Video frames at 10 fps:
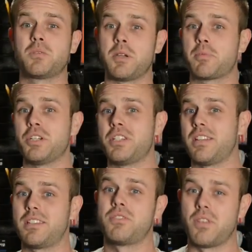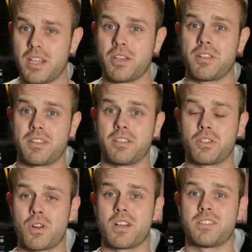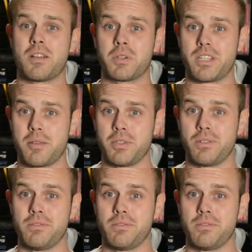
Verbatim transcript: as we appreciate this video that the Lacrosse Network debuted.